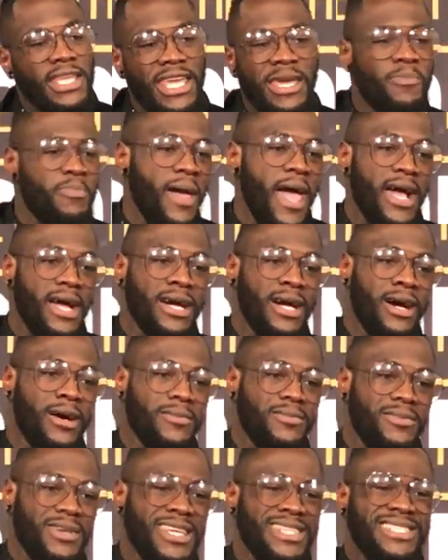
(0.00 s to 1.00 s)
and get back
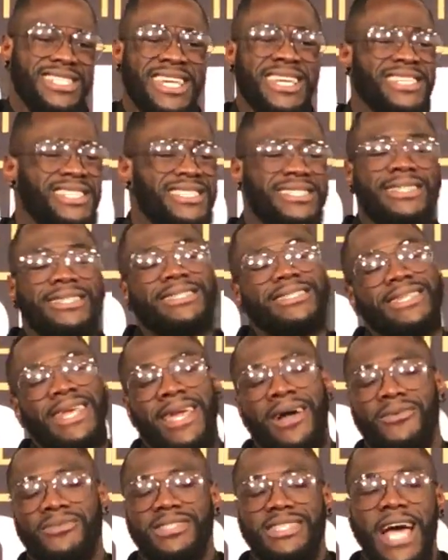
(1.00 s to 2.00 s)
up. It's easy to
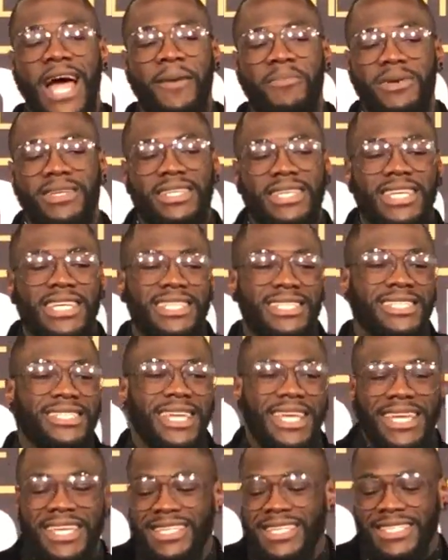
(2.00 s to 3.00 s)
stay on top. It,
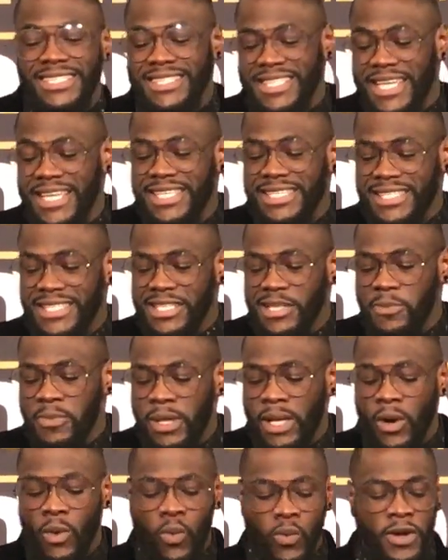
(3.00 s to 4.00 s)
it, it's easy to
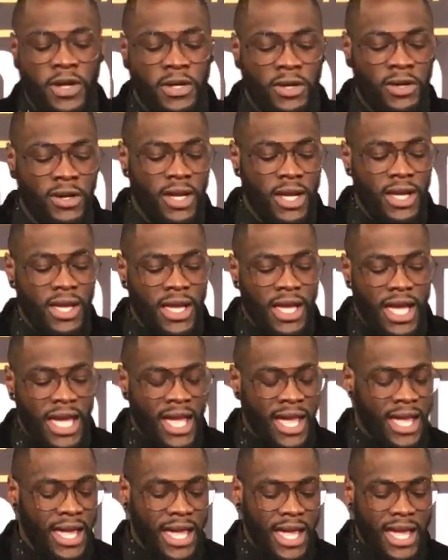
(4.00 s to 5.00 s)
be a winner
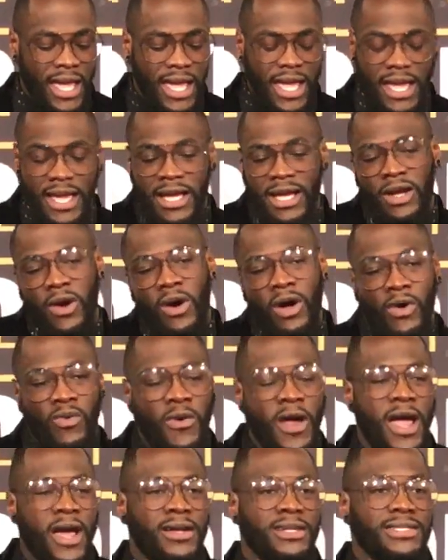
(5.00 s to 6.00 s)
and, and, and go
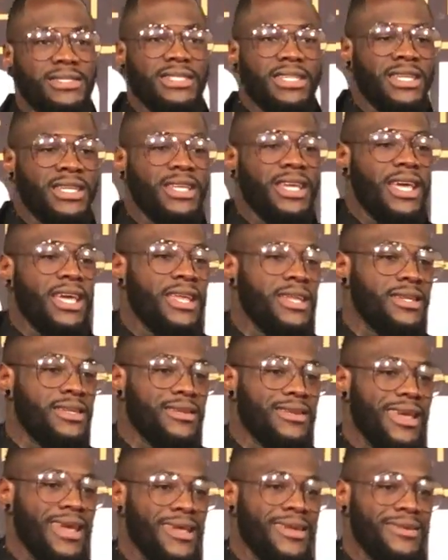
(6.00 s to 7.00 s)
around and,
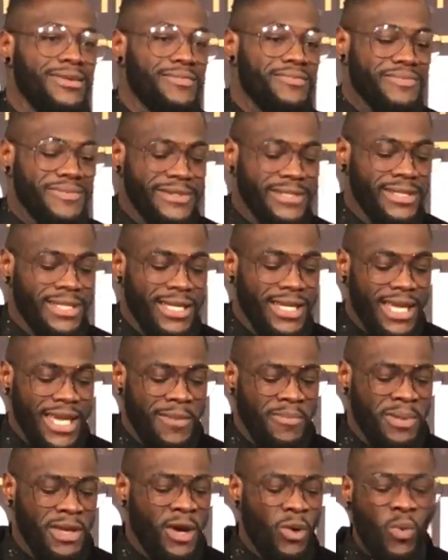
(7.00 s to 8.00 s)
and, and,
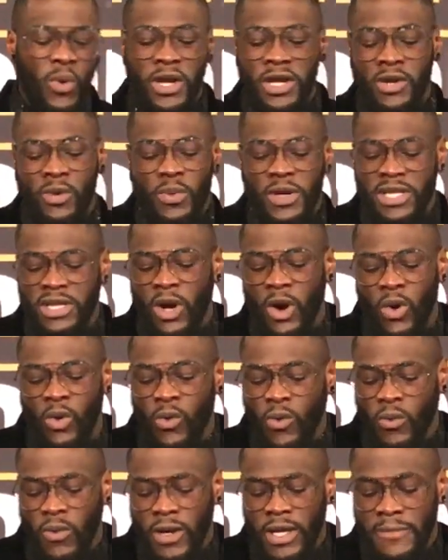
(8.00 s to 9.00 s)
and be a winner with
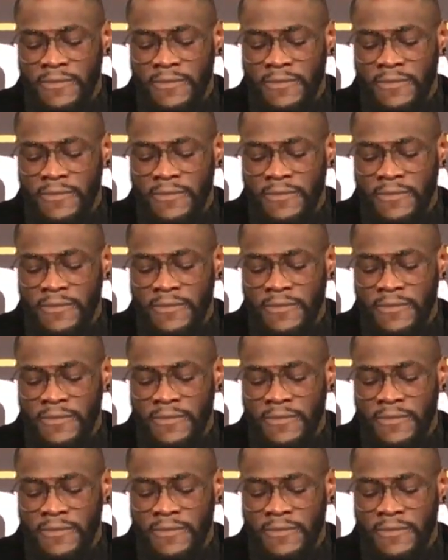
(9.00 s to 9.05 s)
no